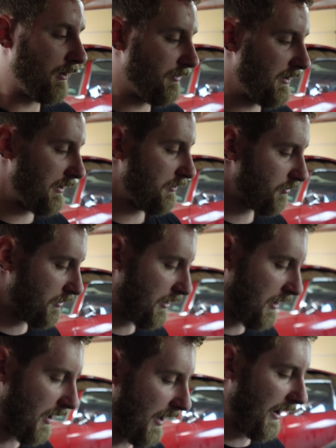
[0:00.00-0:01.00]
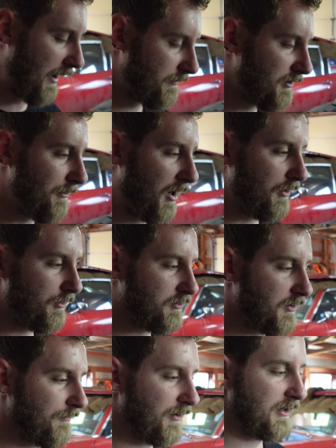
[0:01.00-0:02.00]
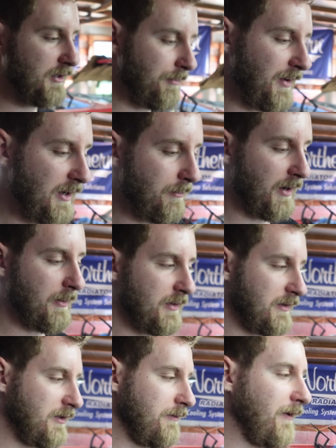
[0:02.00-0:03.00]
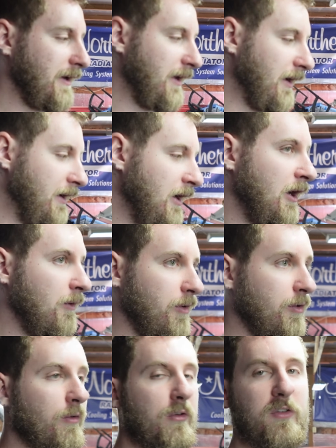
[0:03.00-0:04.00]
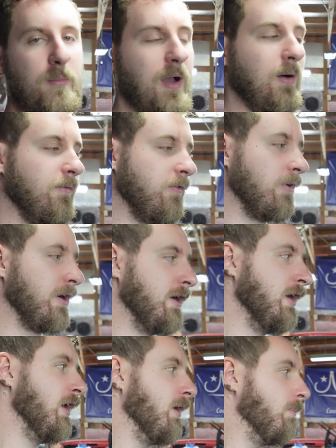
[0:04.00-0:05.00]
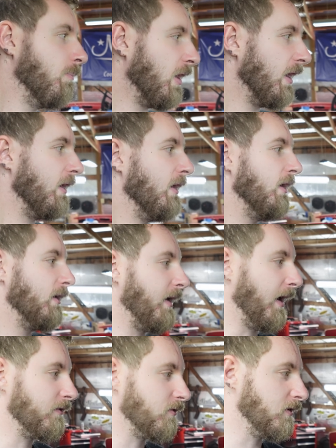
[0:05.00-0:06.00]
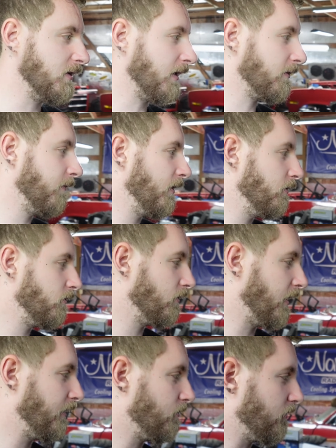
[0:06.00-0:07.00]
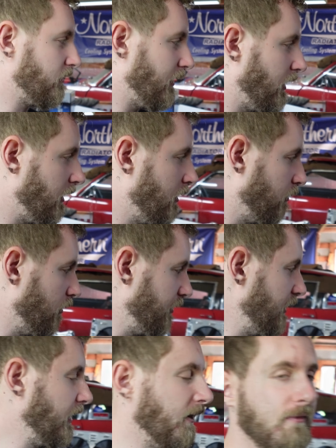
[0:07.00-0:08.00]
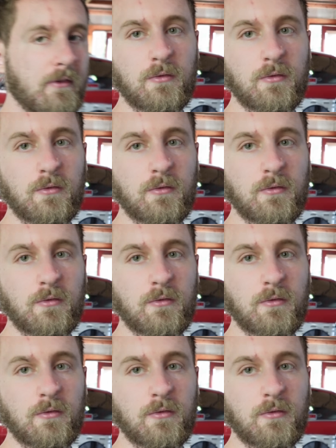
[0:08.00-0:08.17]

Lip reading: the engine. I have some other stuff I need to paint, but I'm going to see if I can't recruit some help for it. But yeah, so the next videos you guys will see will be of the